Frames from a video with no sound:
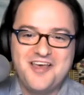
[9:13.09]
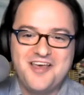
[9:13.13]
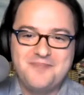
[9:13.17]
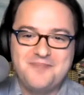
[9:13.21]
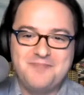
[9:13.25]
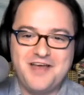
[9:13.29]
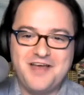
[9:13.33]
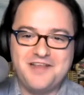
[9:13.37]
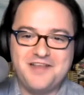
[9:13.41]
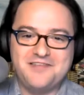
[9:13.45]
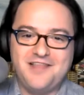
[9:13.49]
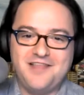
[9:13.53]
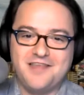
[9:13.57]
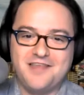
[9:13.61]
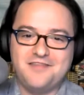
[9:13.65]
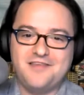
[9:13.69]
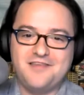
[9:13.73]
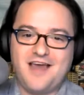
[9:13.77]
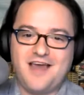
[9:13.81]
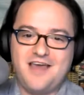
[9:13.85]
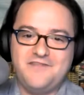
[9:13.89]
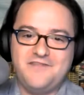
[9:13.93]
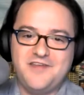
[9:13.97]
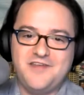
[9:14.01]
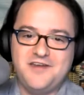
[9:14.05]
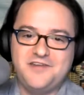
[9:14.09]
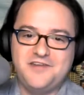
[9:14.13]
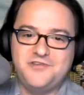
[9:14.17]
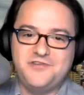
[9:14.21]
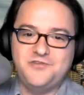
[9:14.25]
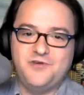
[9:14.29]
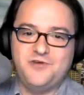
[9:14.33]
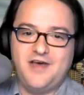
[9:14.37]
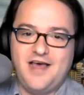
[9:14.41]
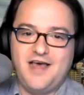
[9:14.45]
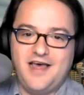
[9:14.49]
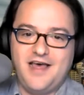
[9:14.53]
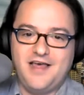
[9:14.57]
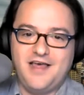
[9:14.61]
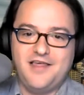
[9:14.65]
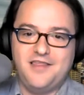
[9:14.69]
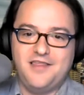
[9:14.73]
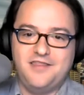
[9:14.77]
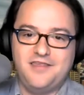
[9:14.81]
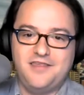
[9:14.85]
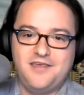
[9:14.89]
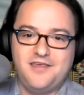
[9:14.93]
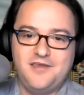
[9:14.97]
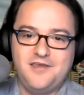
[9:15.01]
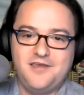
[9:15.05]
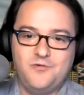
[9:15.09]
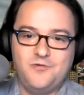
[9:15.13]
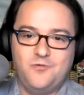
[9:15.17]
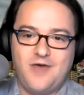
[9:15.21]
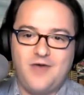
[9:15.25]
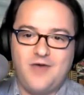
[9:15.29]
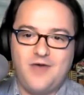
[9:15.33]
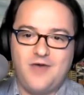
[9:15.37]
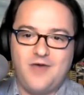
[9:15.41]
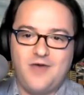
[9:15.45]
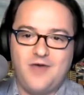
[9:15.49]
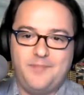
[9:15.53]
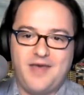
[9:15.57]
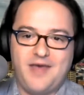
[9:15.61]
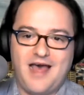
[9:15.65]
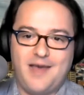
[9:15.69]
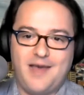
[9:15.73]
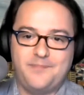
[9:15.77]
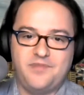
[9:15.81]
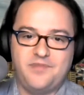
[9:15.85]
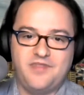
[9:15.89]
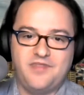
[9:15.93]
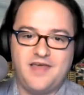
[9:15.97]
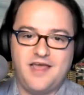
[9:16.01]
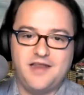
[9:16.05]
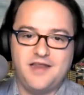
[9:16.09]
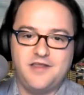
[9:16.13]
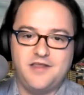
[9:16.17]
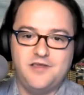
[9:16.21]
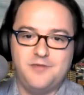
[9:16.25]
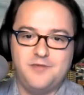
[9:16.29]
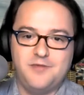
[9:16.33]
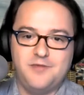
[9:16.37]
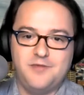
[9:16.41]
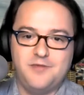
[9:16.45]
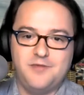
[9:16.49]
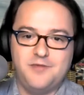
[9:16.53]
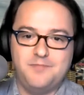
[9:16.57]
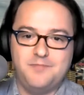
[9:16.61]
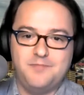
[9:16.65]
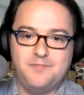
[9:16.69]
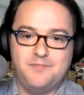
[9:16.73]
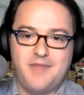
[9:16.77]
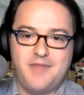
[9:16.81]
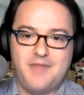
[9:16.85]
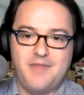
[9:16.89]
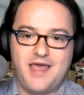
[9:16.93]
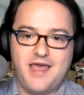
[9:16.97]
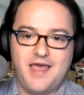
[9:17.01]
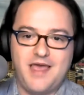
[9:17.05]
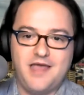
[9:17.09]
But let's dive into the web app that you made.